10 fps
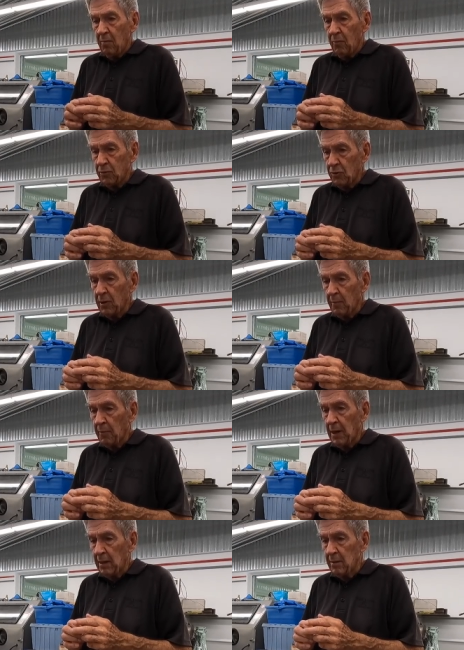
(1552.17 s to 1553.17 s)
But you get up
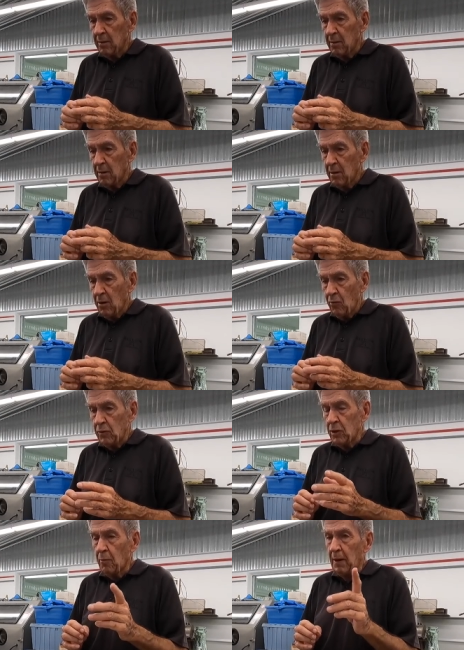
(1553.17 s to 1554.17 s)
around,
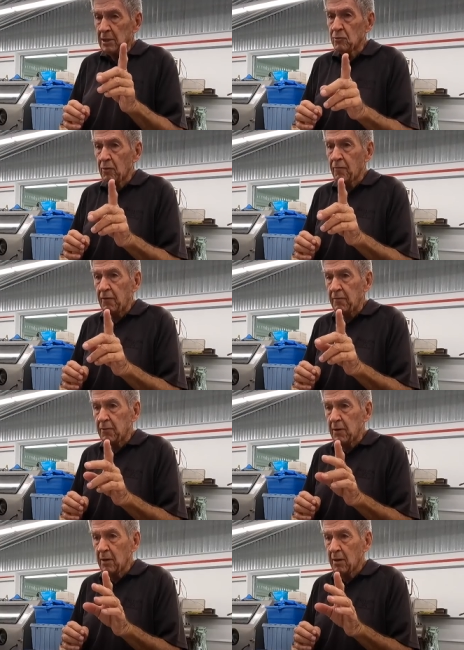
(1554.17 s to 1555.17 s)
when you go past one
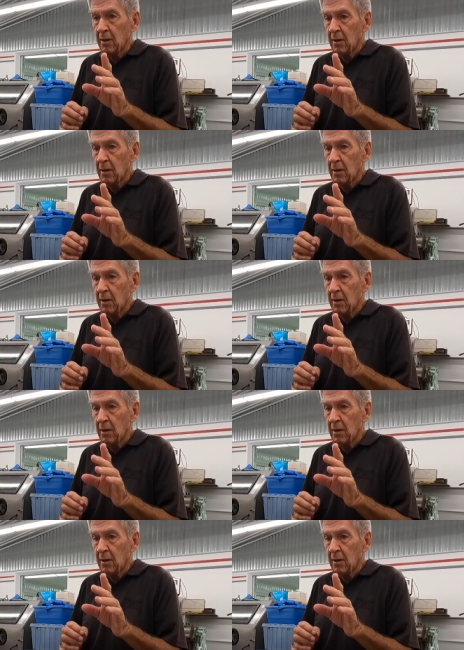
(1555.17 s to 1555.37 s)
fifty,